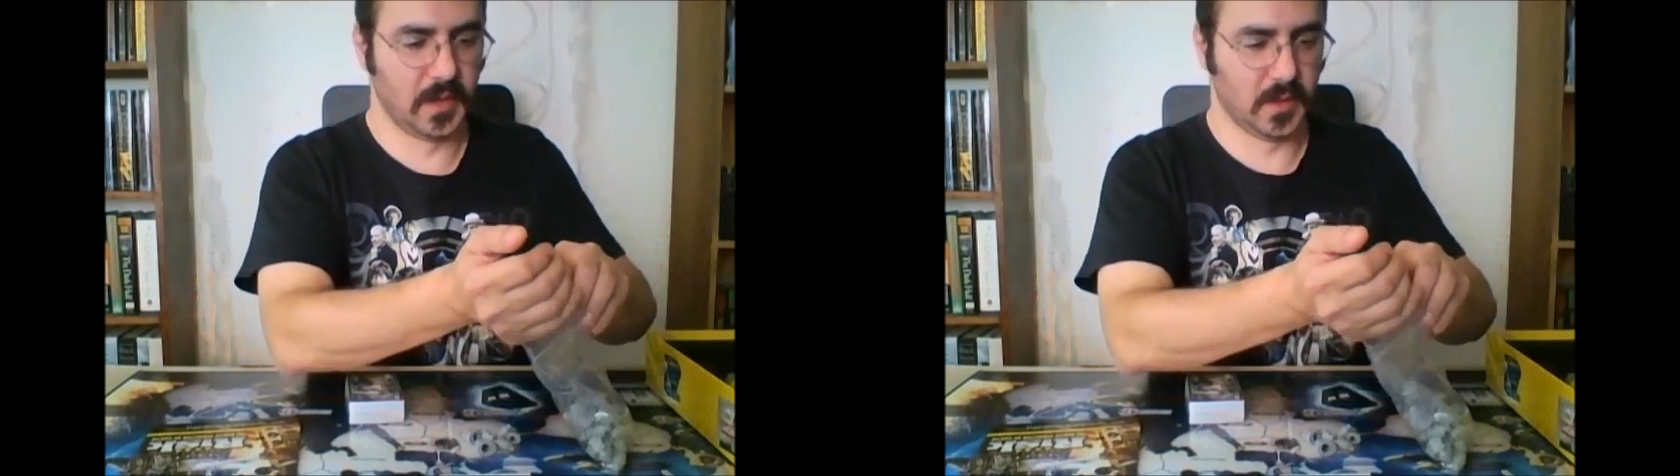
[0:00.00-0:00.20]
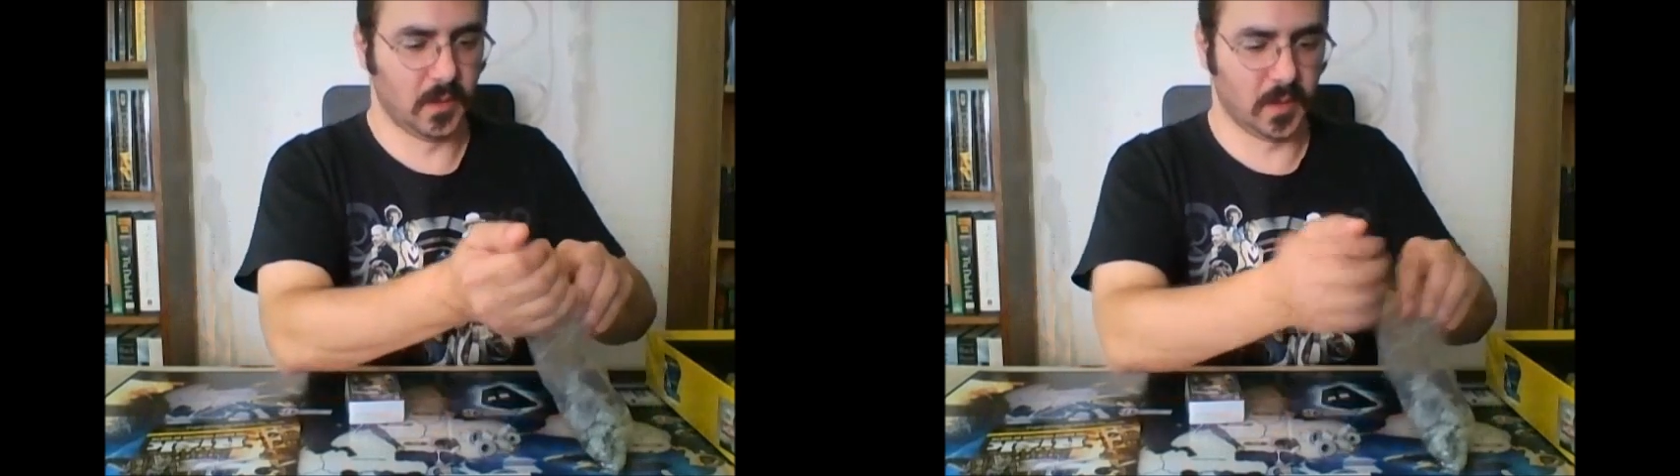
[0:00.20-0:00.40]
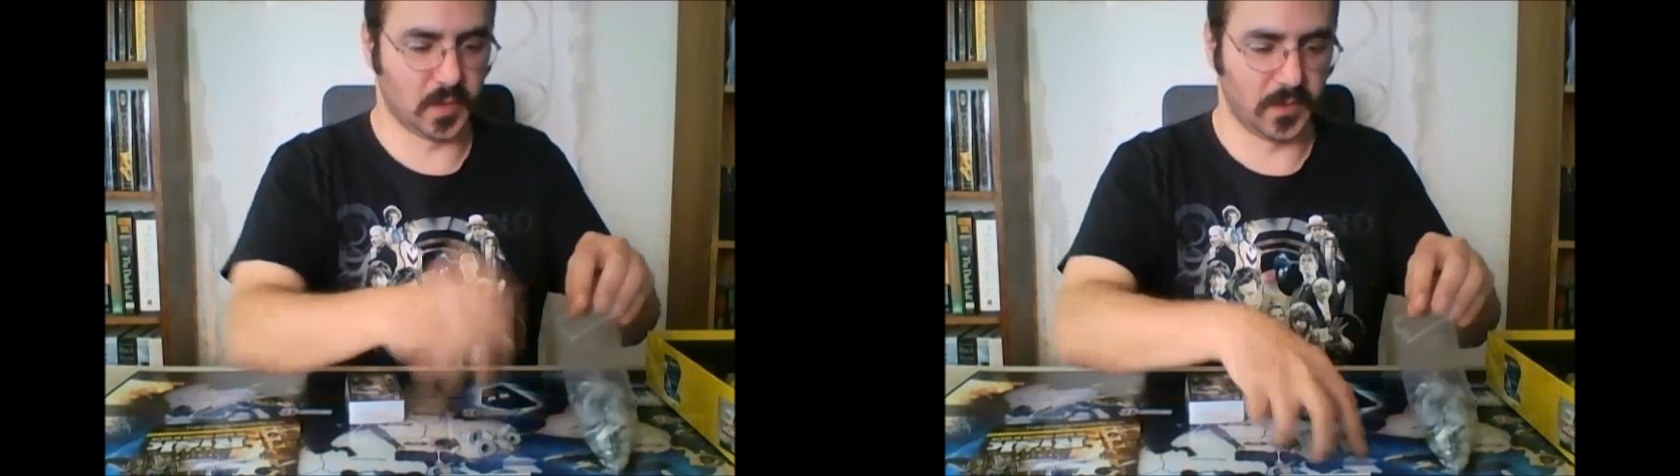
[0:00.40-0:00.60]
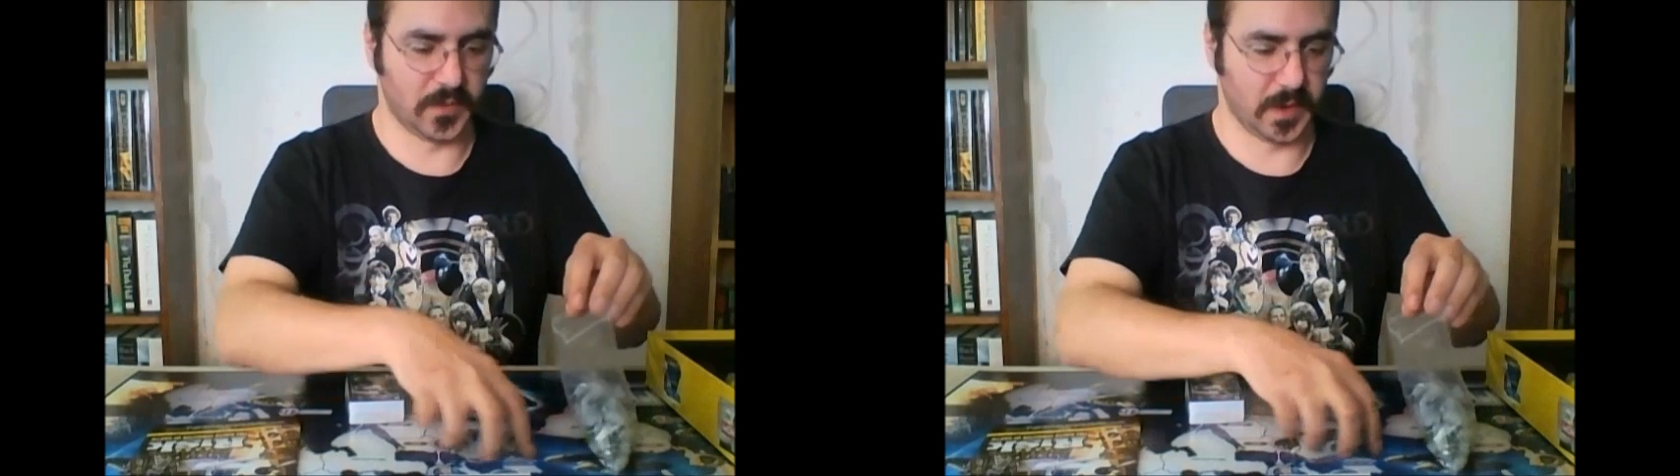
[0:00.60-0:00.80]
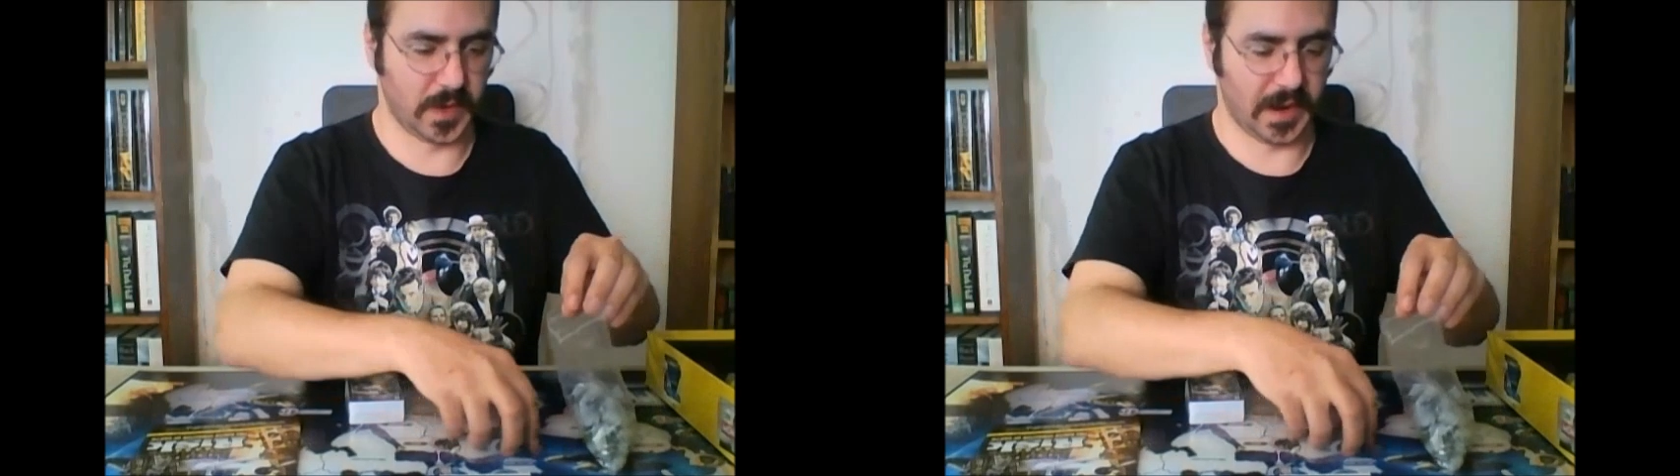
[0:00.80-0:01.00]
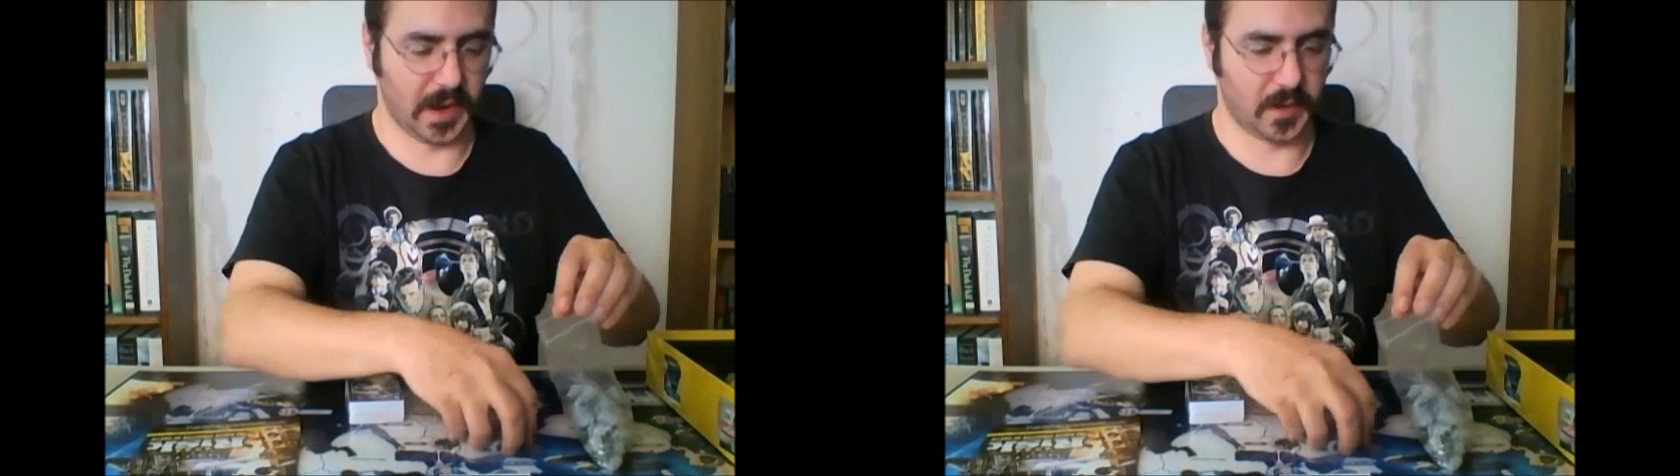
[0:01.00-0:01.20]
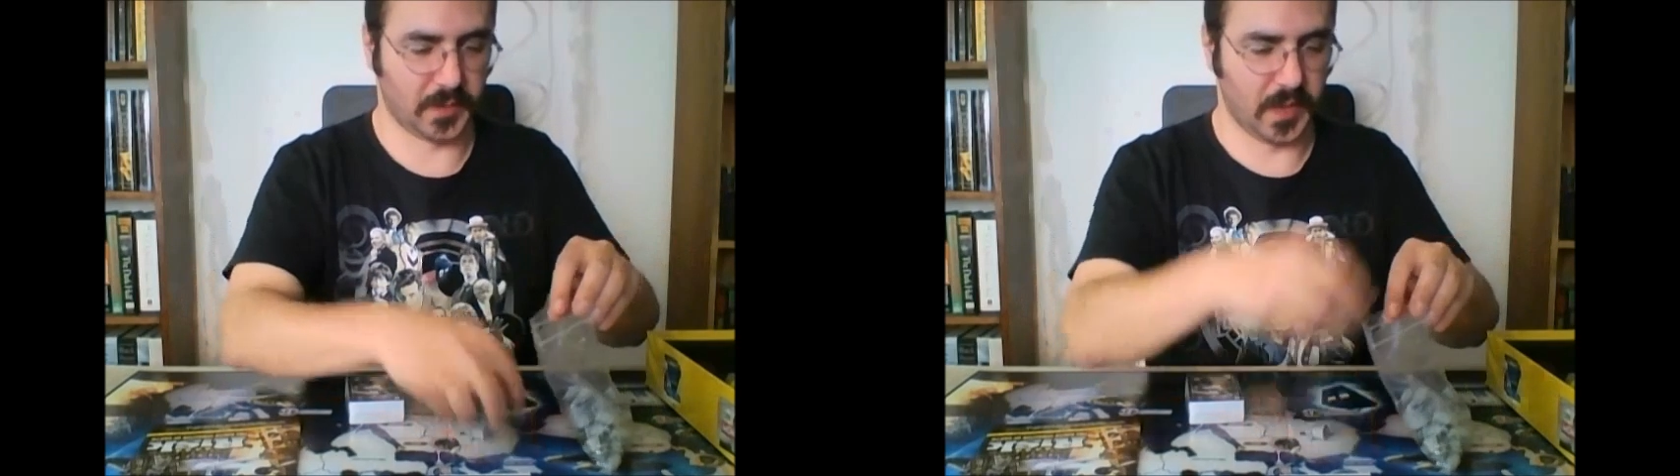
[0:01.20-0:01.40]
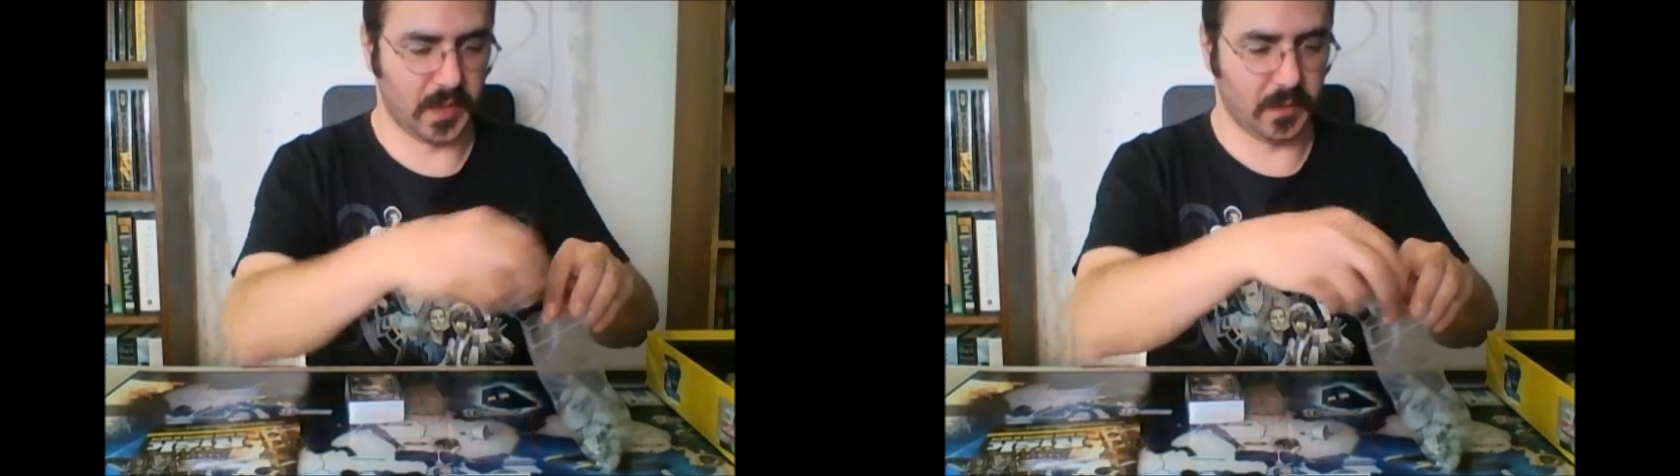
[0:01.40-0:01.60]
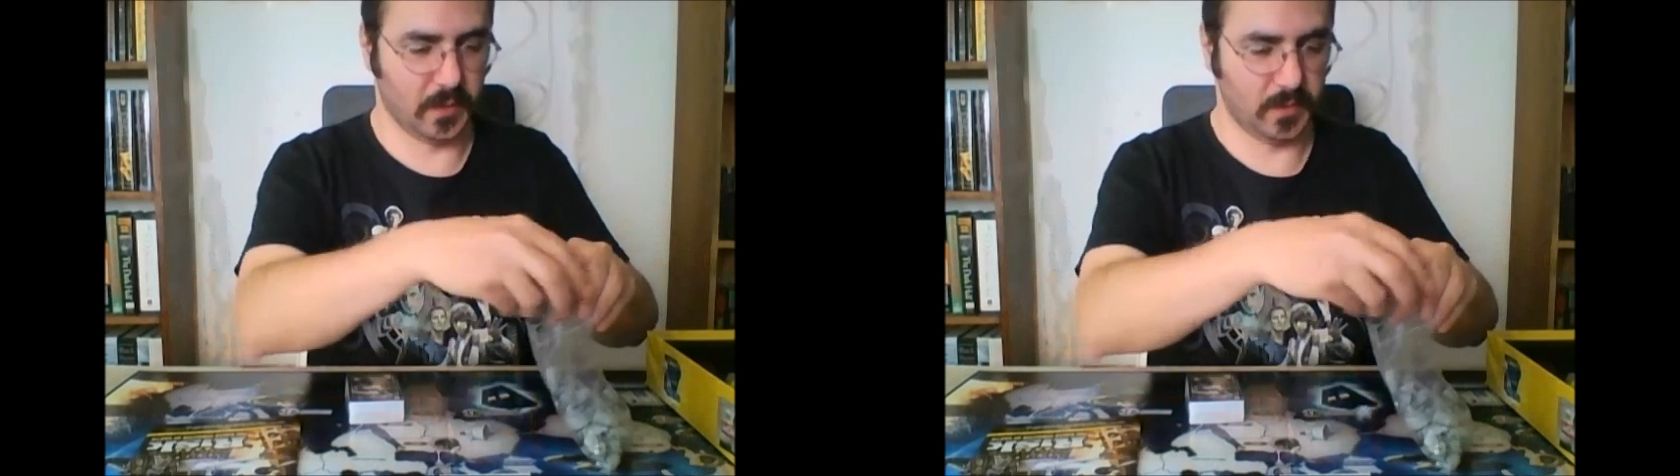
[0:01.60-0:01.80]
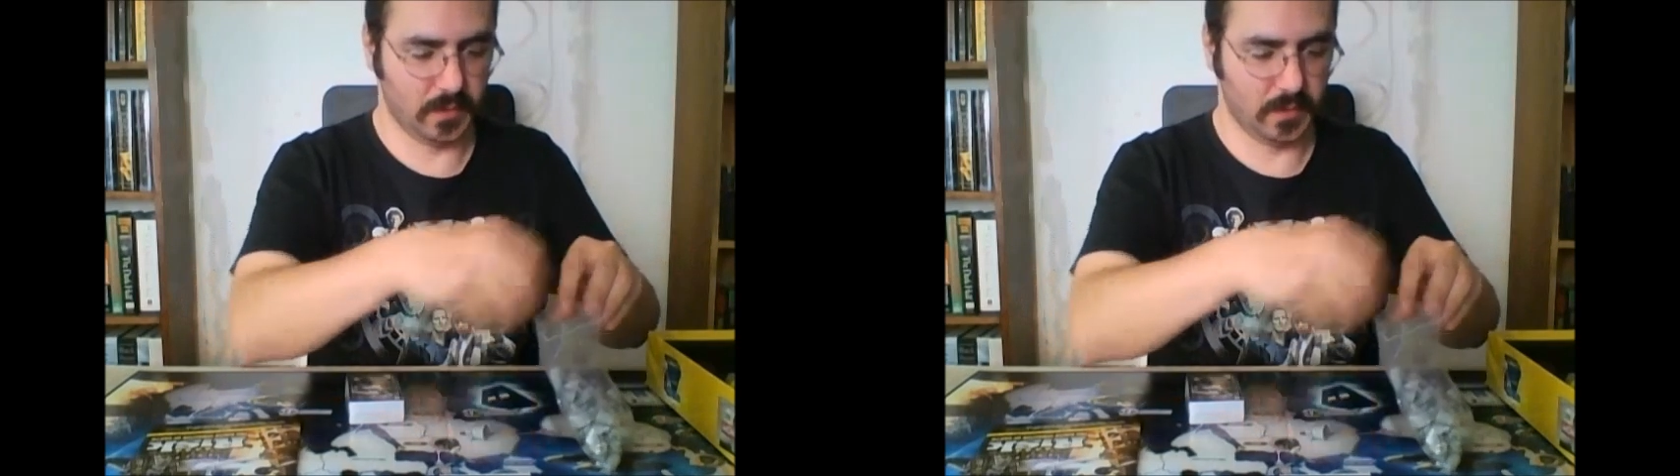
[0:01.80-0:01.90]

once we figure out how to play, we'll